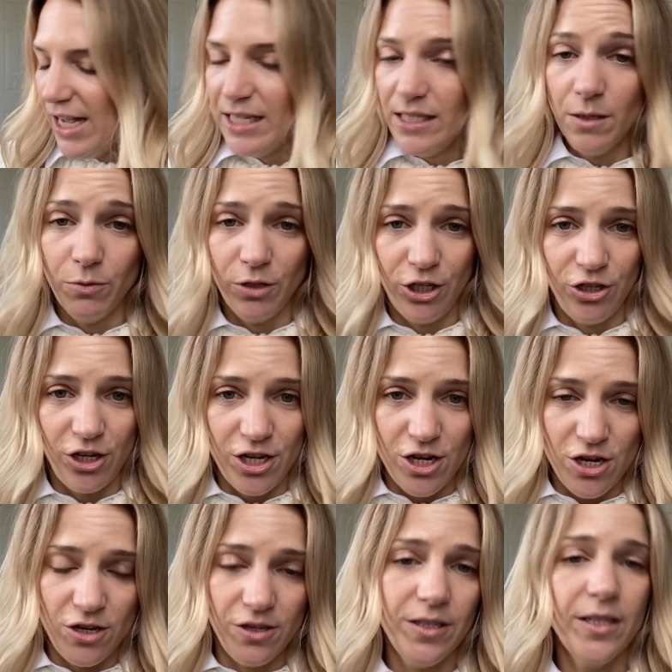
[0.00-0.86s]
the brush I
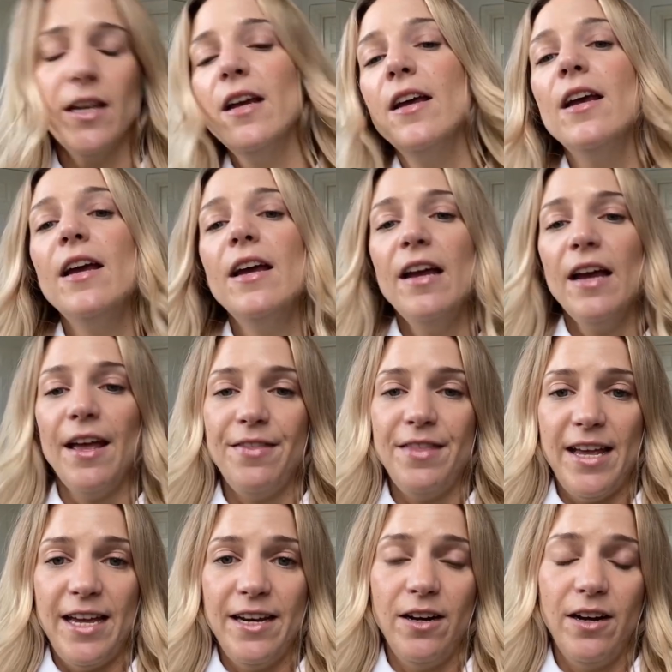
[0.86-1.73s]
use. And
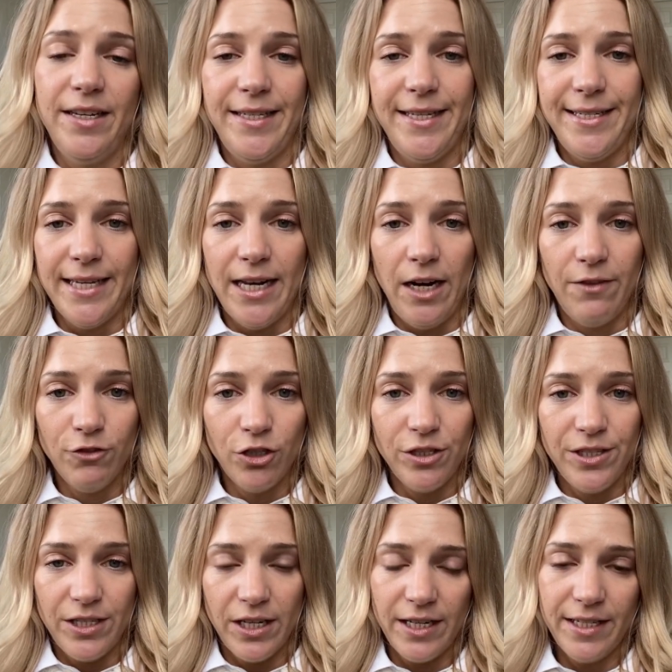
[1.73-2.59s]
then, as I said, I've got
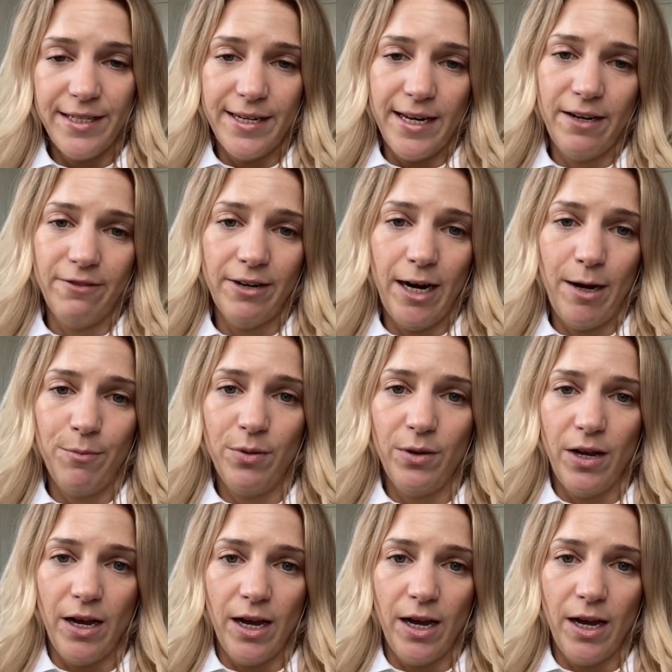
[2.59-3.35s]
the Dyson Airwrap